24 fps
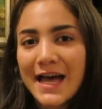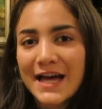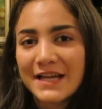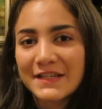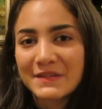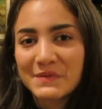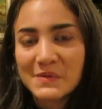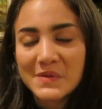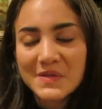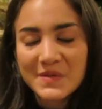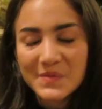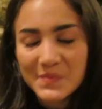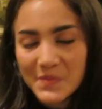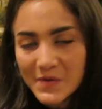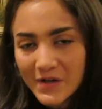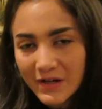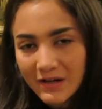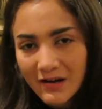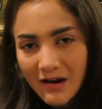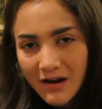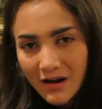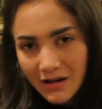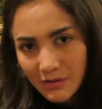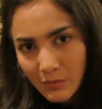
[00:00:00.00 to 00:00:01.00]
Asma's
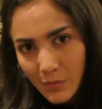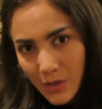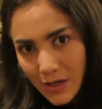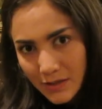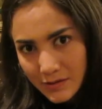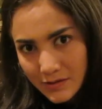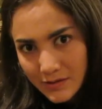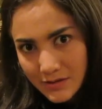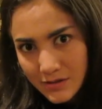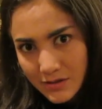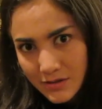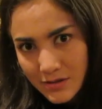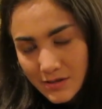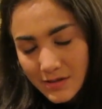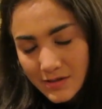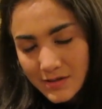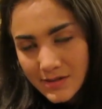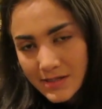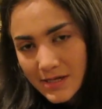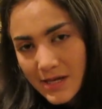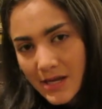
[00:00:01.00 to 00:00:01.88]
book on monsters,